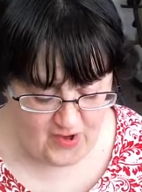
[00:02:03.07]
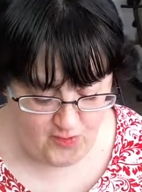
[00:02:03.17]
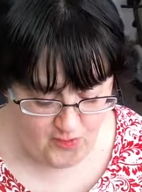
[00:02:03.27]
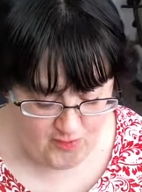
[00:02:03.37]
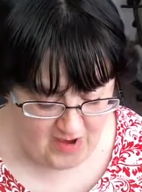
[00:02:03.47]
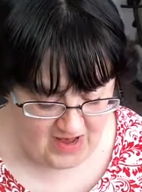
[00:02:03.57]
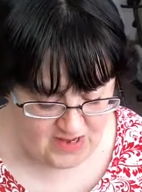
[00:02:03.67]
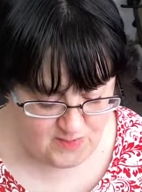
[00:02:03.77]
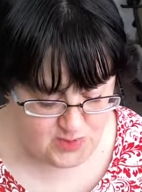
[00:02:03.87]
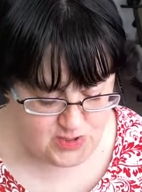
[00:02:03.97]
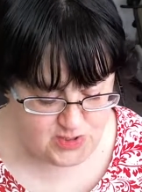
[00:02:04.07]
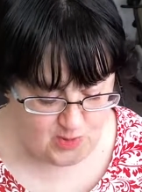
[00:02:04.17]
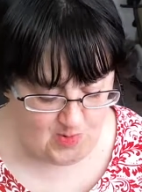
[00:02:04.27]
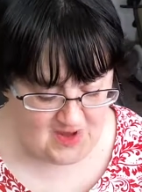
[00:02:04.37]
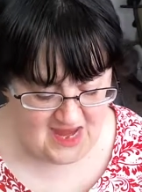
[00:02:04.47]
in Christ, which is
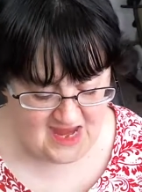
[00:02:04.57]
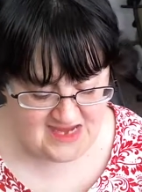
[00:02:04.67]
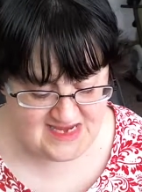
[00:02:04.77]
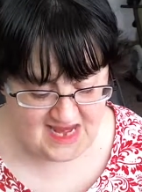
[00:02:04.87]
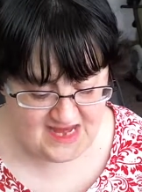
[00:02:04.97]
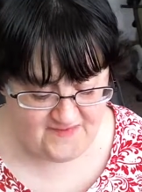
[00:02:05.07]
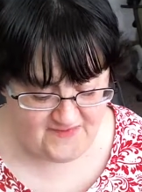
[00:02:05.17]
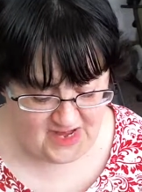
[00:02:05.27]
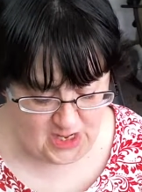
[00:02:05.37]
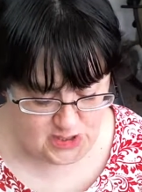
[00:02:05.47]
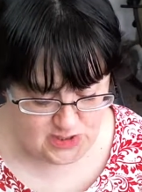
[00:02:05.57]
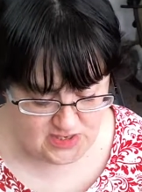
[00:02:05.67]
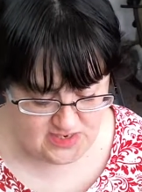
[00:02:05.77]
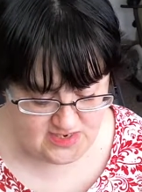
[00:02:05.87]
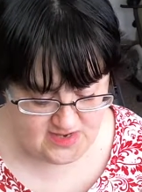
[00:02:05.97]
known as
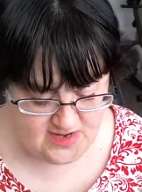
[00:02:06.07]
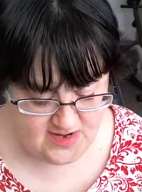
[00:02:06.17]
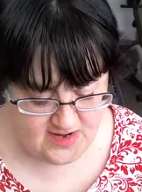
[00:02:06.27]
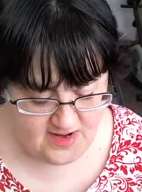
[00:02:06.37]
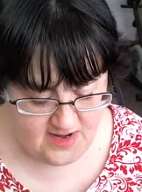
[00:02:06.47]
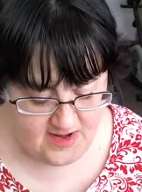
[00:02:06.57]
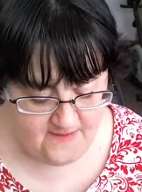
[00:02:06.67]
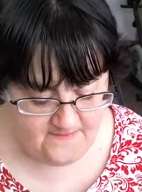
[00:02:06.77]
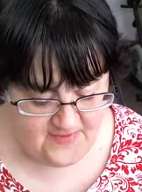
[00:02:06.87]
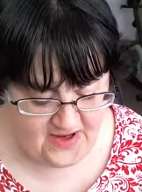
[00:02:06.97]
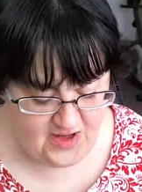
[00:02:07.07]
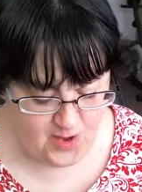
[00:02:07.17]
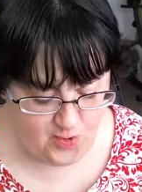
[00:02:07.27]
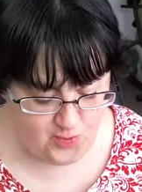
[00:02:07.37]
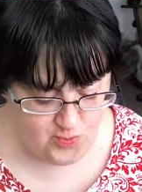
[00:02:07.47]
sanctification. Being
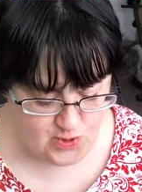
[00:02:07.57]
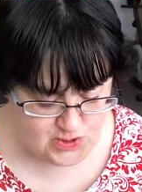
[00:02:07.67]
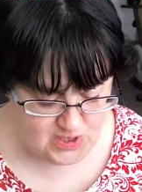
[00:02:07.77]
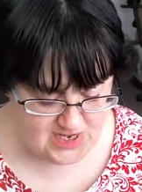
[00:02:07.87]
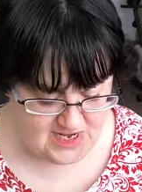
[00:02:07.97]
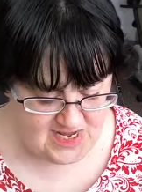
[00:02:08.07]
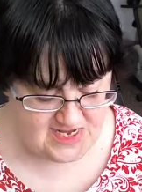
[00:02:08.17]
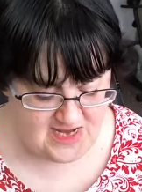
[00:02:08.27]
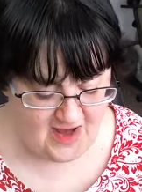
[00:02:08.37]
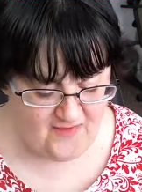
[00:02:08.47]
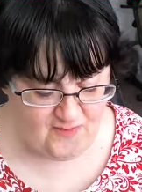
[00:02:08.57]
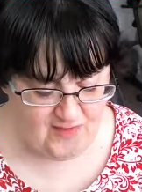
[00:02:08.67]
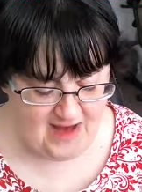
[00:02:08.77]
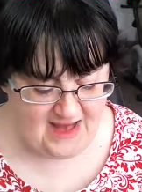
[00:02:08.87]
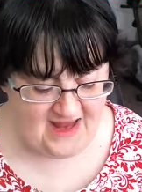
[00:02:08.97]
a Christian is neither
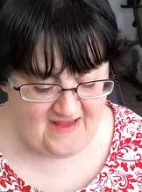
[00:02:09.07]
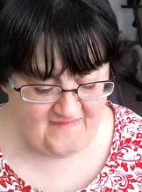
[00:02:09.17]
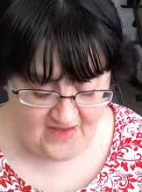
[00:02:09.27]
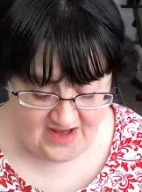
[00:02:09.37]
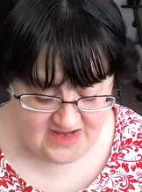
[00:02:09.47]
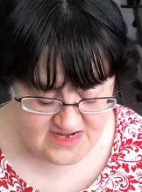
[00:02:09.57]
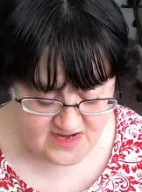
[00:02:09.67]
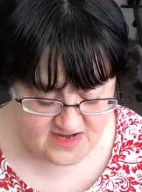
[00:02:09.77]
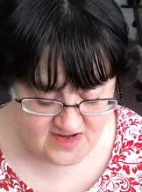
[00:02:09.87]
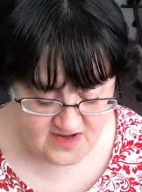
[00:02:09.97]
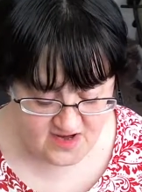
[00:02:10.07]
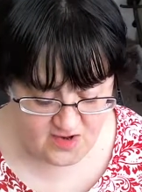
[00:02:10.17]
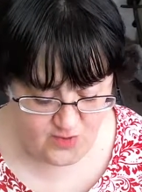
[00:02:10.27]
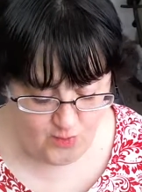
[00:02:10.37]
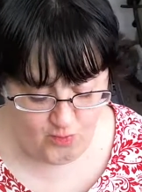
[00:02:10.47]
an event
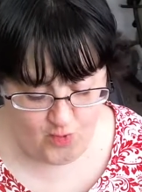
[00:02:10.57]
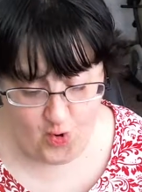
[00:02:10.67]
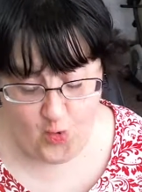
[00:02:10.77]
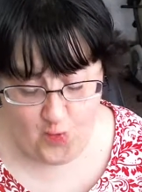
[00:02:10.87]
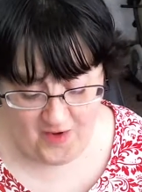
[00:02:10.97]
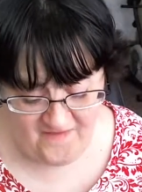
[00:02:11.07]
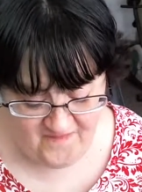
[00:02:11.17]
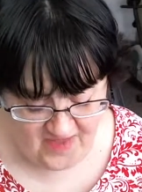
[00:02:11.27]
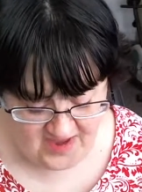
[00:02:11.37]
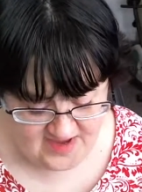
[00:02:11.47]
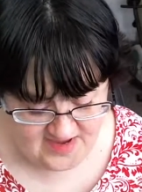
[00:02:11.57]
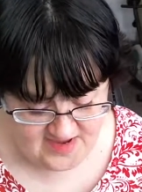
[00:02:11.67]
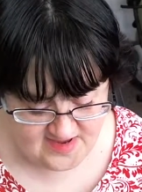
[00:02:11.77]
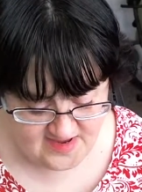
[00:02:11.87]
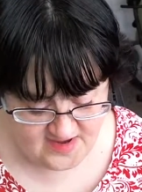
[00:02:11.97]
nor a quick
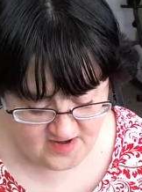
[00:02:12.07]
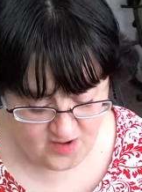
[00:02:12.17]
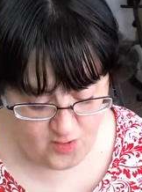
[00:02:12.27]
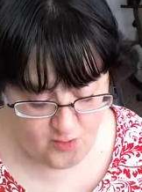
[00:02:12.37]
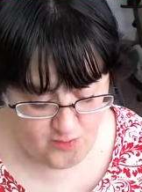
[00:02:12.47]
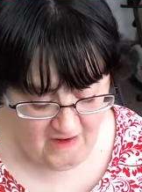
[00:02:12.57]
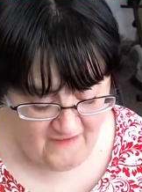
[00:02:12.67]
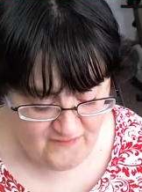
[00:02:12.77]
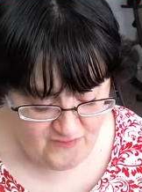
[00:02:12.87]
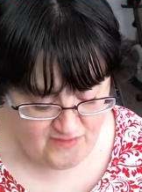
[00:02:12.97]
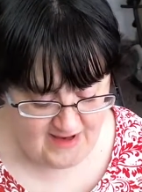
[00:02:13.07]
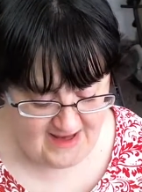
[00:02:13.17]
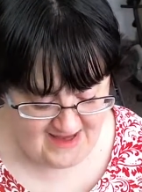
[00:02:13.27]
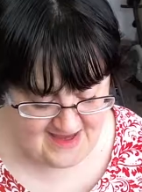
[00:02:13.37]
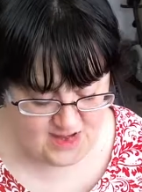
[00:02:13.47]
fix. Rather, it
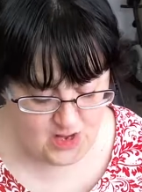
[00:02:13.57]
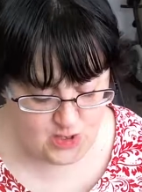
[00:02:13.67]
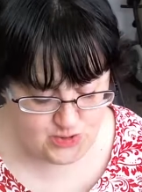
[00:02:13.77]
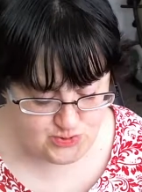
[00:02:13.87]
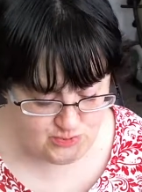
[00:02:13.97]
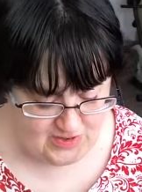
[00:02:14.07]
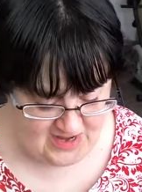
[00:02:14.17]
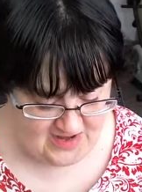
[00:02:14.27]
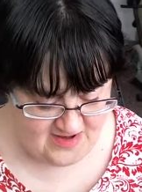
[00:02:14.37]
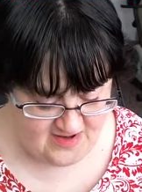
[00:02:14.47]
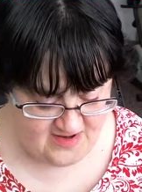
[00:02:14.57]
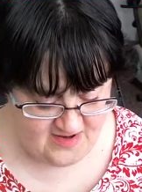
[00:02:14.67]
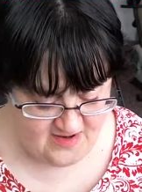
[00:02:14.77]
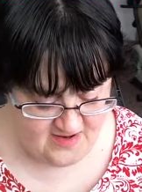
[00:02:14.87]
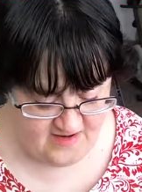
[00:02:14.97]
is a journey.
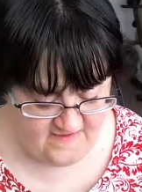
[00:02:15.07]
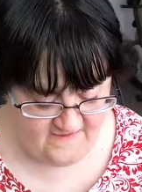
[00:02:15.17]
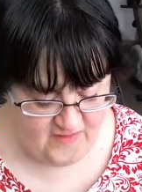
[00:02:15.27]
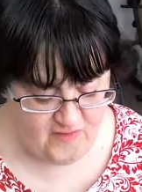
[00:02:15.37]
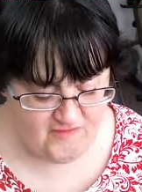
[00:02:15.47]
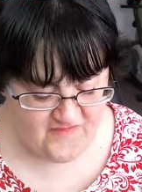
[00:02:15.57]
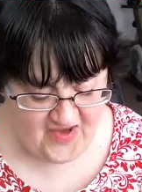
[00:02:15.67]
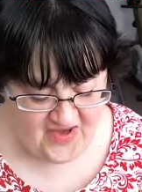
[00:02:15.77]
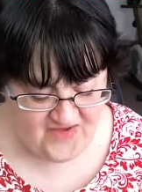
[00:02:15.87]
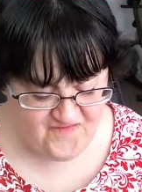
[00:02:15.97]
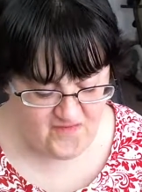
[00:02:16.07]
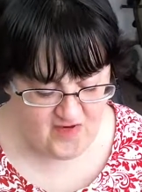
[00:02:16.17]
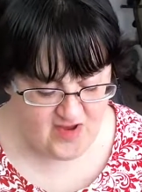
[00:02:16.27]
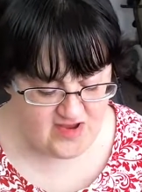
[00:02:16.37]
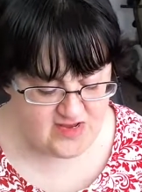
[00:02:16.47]
There are things
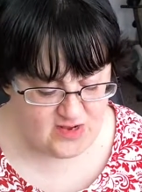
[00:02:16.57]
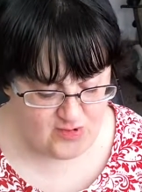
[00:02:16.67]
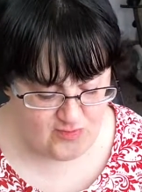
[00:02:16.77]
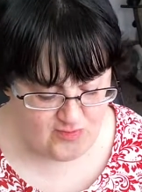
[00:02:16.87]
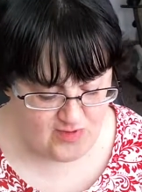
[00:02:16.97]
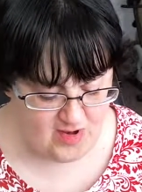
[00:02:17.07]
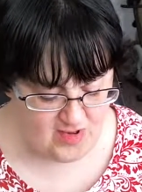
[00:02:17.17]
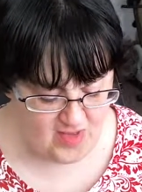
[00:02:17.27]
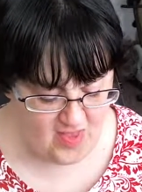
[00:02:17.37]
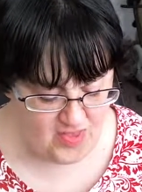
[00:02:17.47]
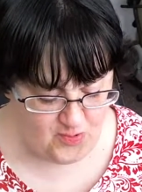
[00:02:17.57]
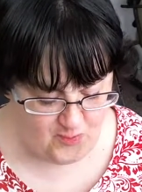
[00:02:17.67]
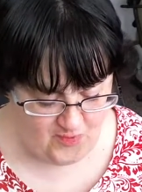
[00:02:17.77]
for us to learn along the